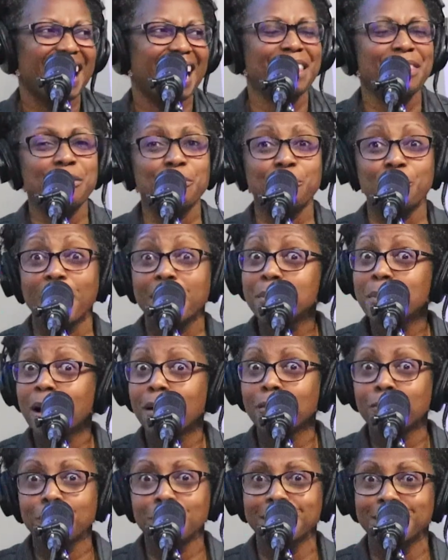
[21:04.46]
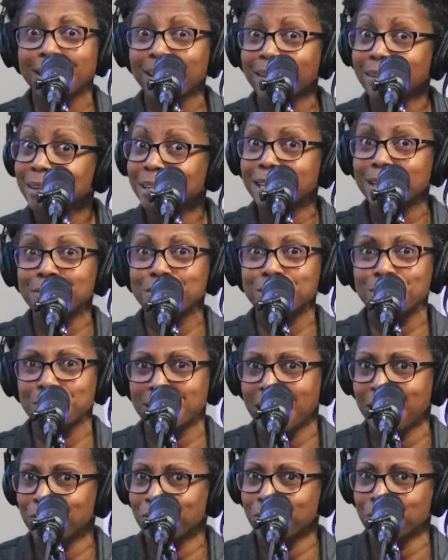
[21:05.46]
And the roundabout really kind of gives you
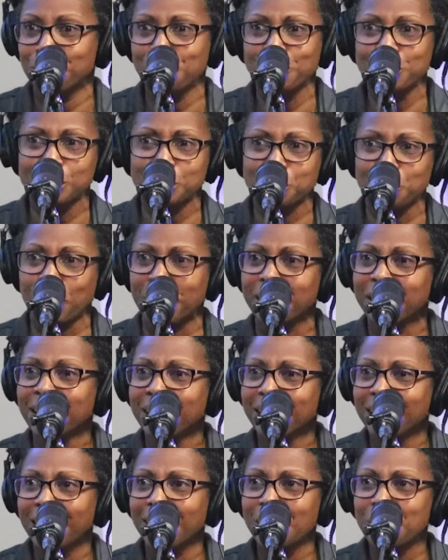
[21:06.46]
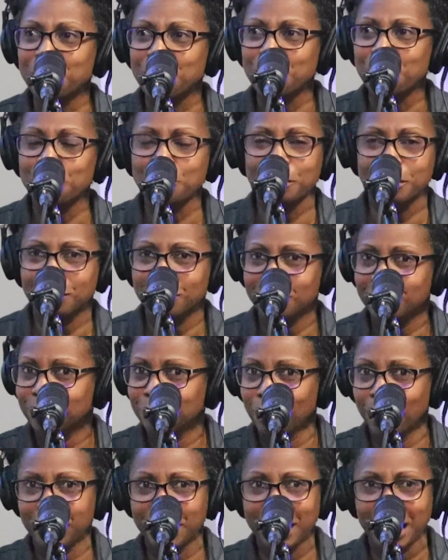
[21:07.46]
that for the most part. You
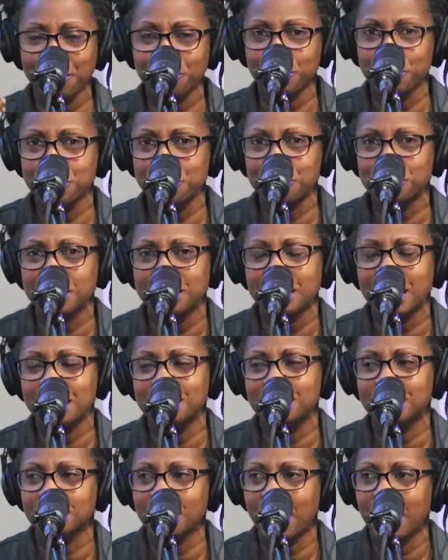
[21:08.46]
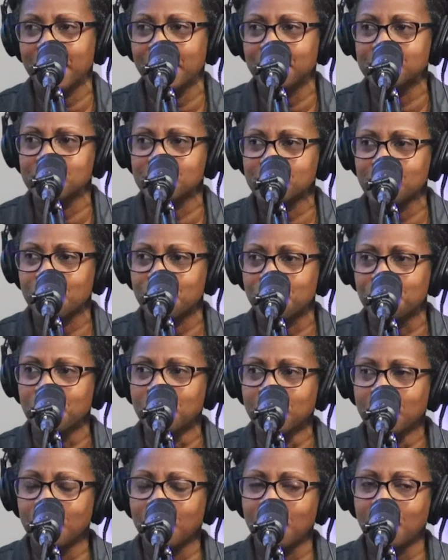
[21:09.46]
again reducing that delay, and so
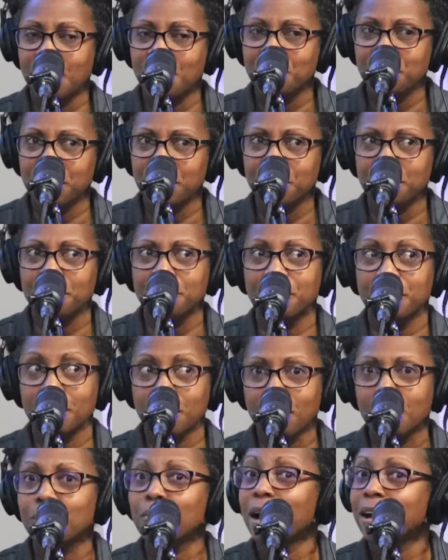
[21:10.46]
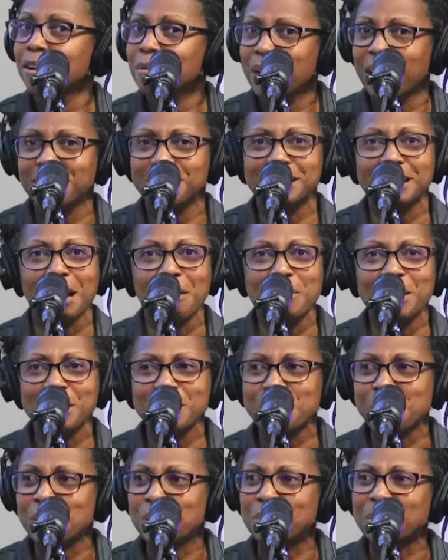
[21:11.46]
there are roundabouts
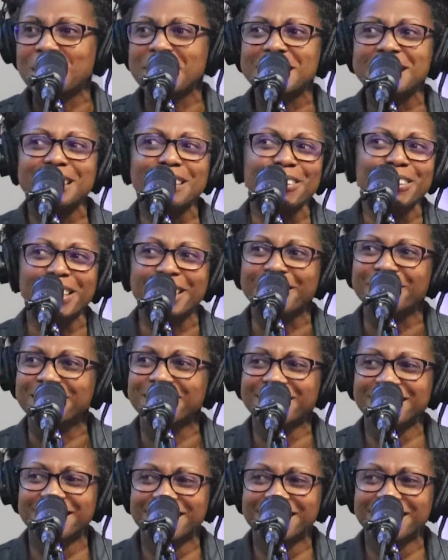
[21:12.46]
coming to a place near you.